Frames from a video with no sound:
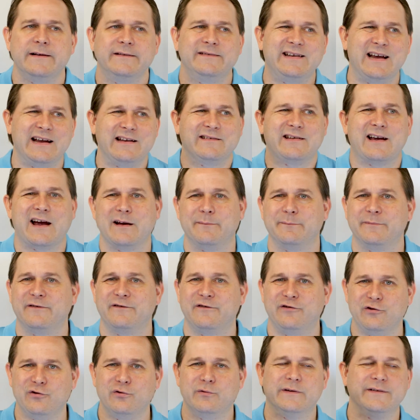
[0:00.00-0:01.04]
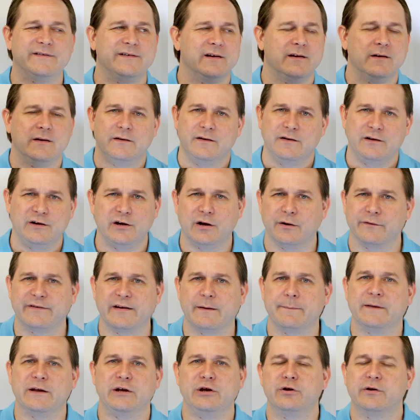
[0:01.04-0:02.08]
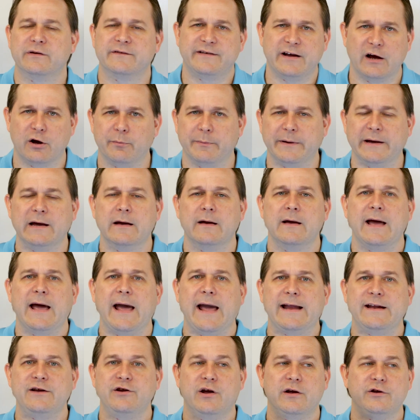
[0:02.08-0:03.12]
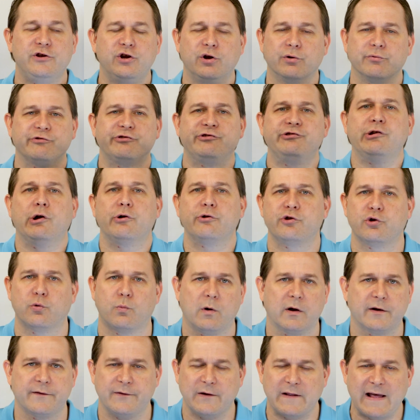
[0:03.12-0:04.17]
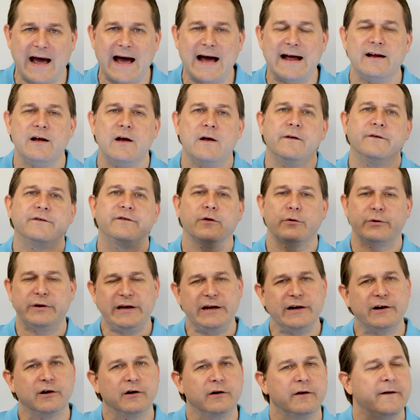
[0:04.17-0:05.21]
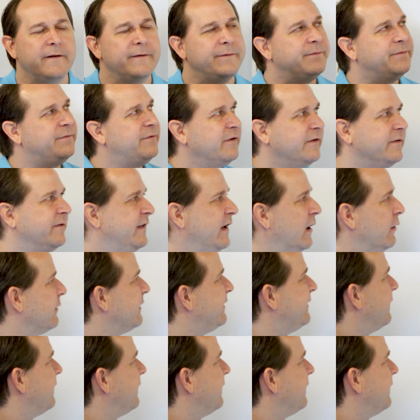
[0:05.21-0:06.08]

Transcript: 10 times 2 is you know something you could tell me and you don't show your work for that so here the only